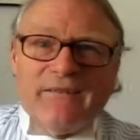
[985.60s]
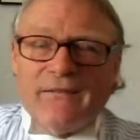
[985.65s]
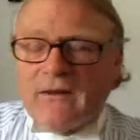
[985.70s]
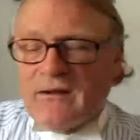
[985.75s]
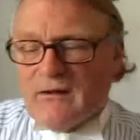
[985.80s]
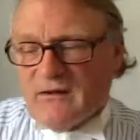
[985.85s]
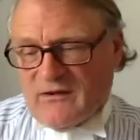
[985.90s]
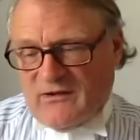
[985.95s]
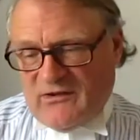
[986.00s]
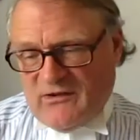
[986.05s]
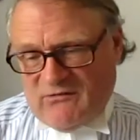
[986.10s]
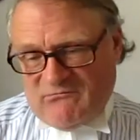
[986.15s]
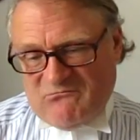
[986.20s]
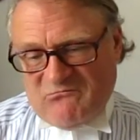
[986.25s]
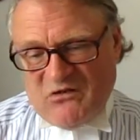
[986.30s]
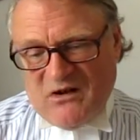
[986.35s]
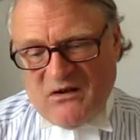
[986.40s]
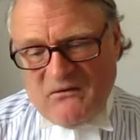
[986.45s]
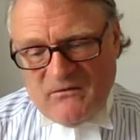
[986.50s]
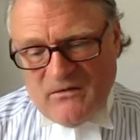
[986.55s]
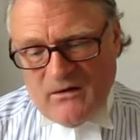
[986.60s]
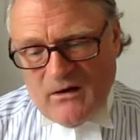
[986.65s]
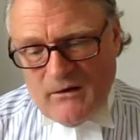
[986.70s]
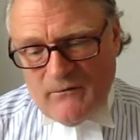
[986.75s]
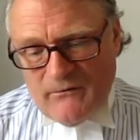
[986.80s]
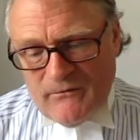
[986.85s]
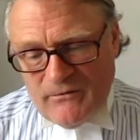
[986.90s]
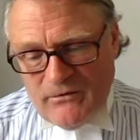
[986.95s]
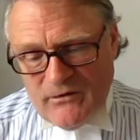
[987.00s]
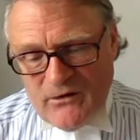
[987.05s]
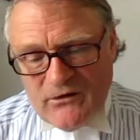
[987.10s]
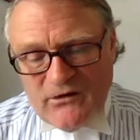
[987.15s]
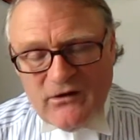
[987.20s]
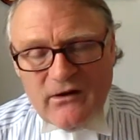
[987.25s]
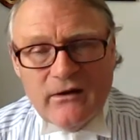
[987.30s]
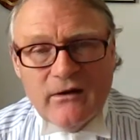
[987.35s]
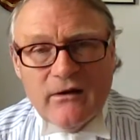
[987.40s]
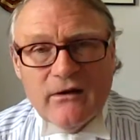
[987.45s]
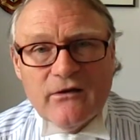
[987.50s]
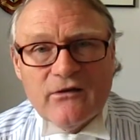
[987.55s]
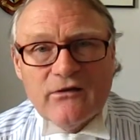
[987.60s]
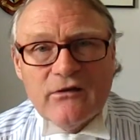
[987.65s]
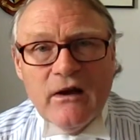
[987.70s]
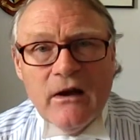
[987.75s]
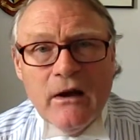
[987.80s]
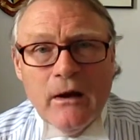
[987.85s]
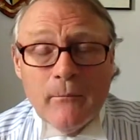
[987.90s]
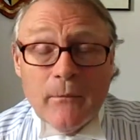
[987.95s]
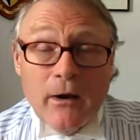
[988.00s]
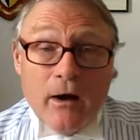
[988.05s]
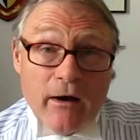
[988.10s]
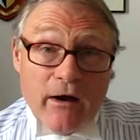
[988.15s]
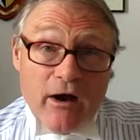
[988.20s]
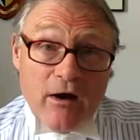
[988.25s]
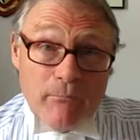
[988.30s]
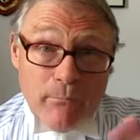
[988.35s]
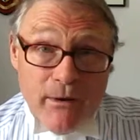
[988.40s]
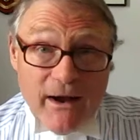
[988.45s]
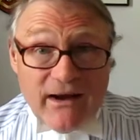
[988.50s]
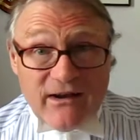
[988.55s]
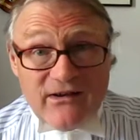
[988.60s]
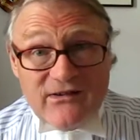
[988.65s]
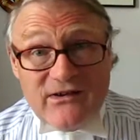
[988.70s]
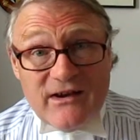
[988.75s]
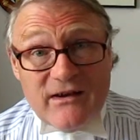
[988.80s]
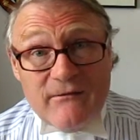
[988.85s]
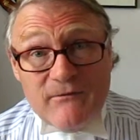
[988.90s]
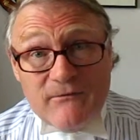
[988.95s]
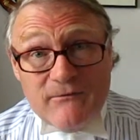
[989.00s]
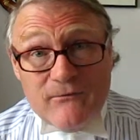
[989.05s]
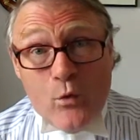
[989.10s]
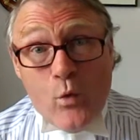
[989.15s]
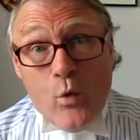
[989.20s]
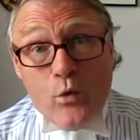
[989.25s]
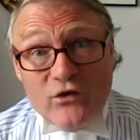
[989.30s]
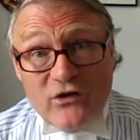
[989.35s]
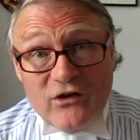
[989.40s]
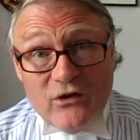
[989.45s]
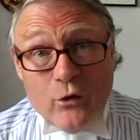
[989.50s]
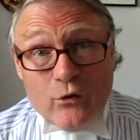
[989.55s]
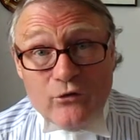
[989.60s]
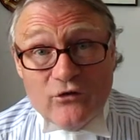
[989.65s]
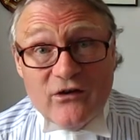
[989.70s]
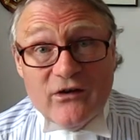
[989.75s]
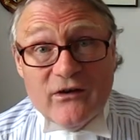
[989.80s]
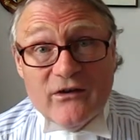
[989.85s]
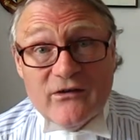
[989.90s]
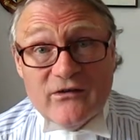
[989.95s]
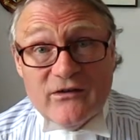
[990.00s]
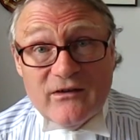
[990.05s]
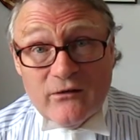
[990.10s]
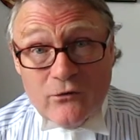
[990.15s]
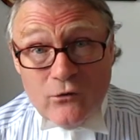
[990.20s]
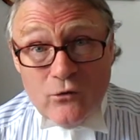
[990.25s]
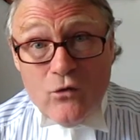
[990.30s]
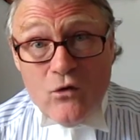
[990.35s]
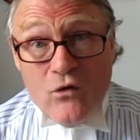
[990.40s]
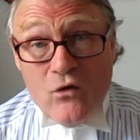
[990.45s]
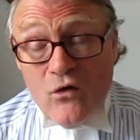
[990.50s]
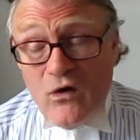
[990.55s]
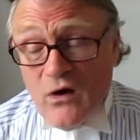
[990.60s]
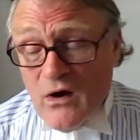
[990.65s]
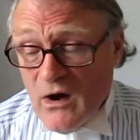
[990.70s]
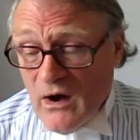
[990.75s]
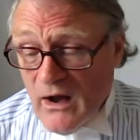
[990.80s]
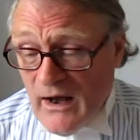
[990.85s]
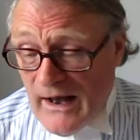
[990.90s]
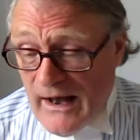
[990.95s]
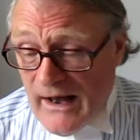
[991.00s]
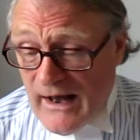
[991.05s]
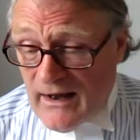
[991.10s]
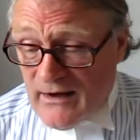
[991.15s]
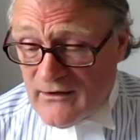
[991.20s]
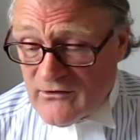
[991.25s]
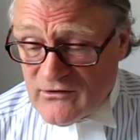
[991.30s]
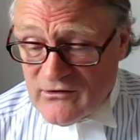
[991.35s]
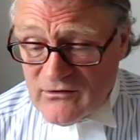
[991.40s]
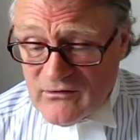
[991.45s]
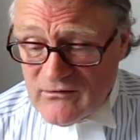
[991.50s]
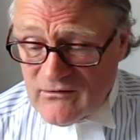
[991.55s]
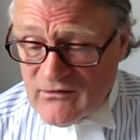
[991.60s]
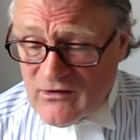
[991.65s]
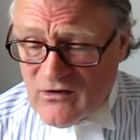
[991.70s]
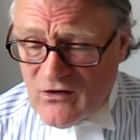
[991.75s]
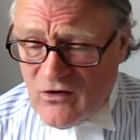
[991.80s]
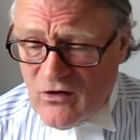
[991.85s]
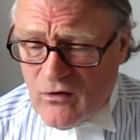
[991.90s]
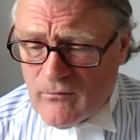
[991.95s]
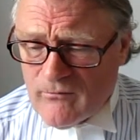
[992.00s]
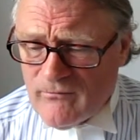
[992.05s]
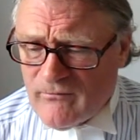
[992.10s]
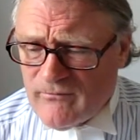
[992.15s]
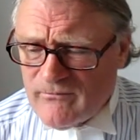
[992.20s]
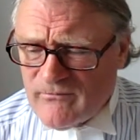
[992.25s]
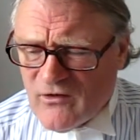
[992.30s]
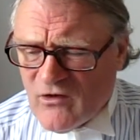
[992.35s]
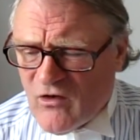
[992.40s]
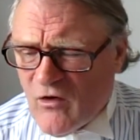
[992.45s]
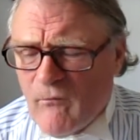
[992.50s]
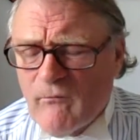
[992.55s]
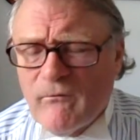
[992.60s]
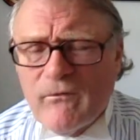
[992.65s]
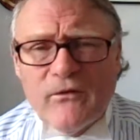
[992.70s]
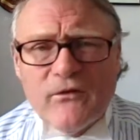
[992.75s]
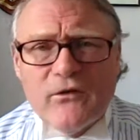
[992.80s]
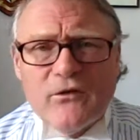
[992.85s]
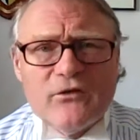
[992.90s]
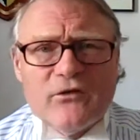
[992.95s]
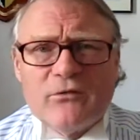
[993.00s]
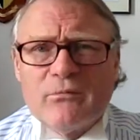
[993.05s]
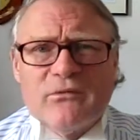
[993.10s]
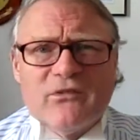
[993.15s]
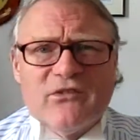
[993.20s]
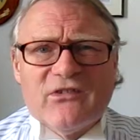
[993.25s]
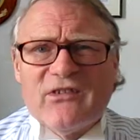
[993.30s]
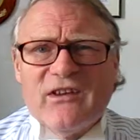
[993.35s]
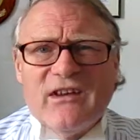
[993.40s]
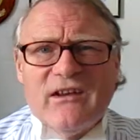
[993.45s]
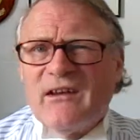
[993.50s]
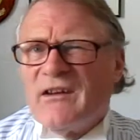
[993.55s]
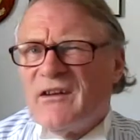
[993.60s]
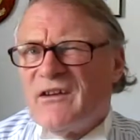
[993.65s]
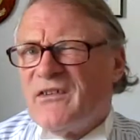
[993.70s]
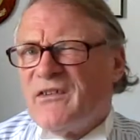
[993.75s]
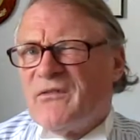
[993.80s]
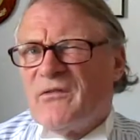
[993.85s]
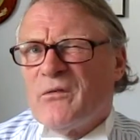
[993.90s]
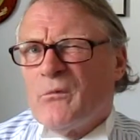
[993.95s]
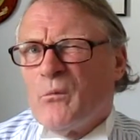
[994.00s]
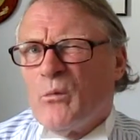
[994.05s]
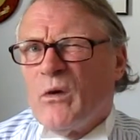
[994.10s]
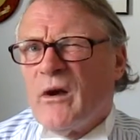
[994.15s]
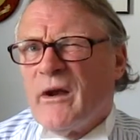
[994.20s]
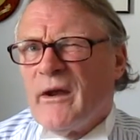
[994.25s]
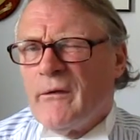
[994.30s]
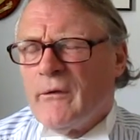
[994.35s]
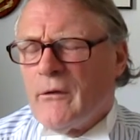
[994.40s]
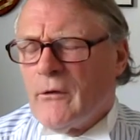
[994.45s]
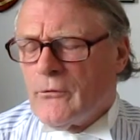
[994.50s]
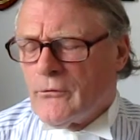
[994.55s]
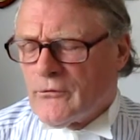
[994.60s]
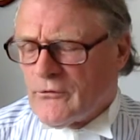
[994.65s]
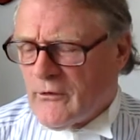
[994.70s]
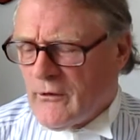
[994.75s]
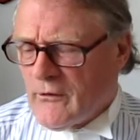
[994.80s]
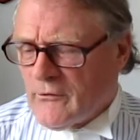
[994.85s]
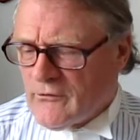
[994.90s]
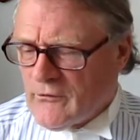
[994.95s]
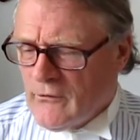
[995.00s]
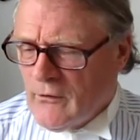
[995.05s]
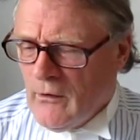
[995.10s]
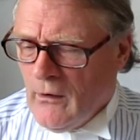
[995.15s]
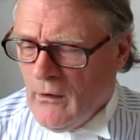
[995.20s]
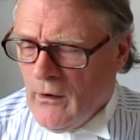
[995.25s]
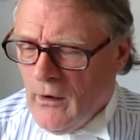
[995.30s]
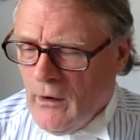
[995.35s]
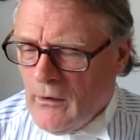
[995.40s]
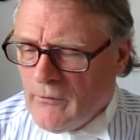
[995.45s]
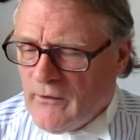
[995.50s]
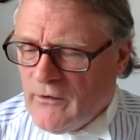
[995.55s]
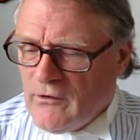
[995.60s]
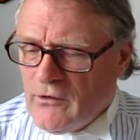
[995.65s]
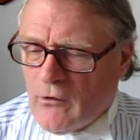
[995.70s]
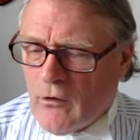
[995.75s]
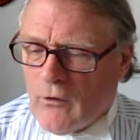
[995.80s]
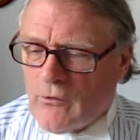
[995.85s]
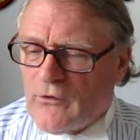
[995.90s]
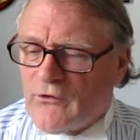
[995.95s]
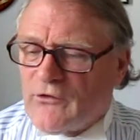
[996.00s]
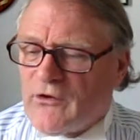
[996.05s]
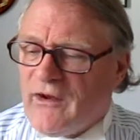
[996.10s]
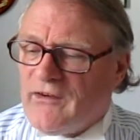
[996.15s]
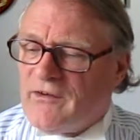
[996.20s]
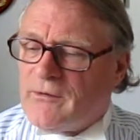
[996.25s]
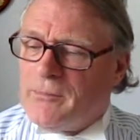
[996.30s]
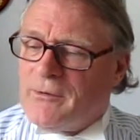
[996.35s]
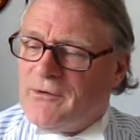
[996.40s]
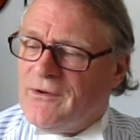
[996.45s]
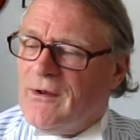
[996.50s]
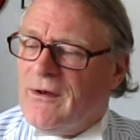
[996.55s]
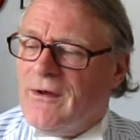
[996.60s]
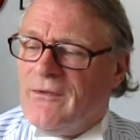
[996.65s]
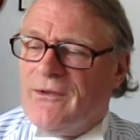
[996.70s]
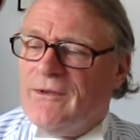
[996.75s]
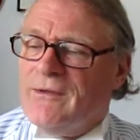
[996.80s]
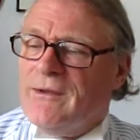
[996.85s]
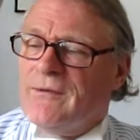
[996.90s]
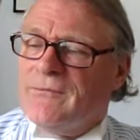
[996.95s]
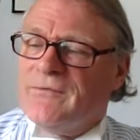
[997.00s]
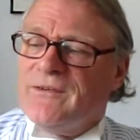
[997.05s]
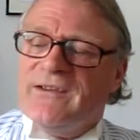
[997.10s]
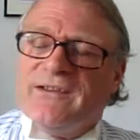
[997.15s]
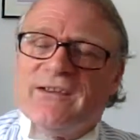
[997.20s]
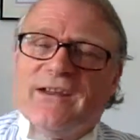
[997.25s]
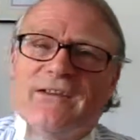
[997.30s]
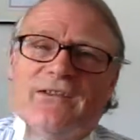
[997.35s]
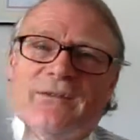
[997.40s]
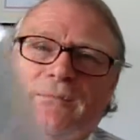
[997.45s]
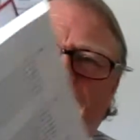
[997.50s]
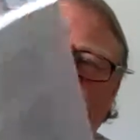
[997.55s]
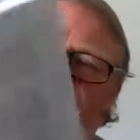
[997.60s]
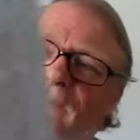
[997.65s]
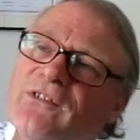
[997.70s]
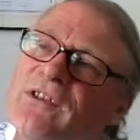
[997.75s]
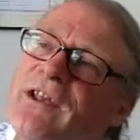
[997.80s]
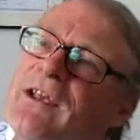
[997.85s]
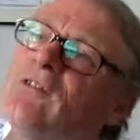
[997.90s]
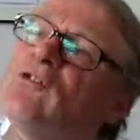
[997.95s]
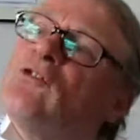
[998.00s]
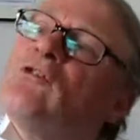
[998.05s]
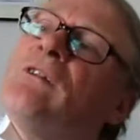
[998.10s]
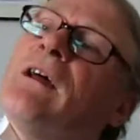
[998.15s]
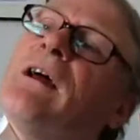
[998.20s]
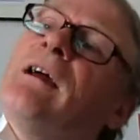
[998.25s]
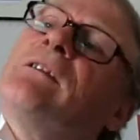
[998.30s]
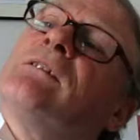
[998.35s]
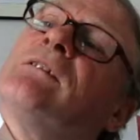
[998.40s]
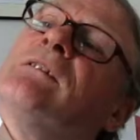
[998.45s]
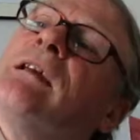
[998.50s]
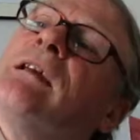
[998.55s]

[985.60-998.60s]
in the last 25, 30 years. Now, I go back, say, 40-odd years in law, and confidence was seen in a different way in those days. Then you've got the the lovely Data Protection Act,